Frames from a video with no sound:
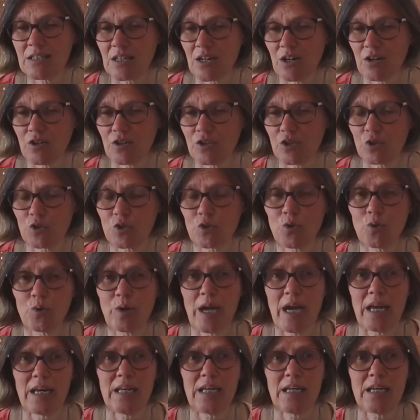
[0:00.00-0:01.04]
so long as it's
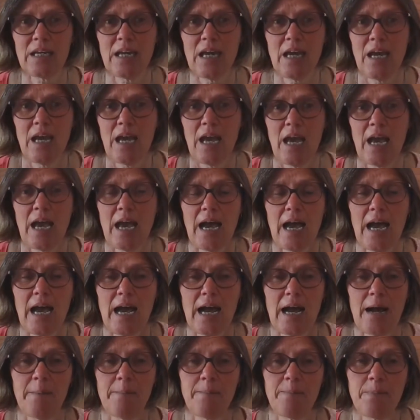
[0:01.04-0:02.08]
organic,
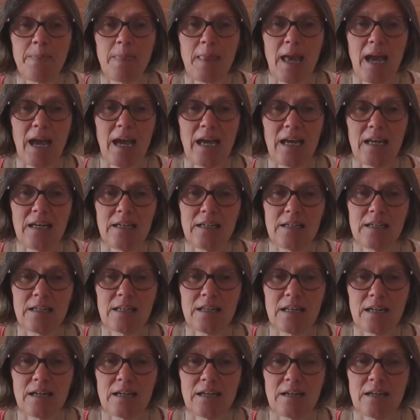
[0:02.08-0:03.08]
and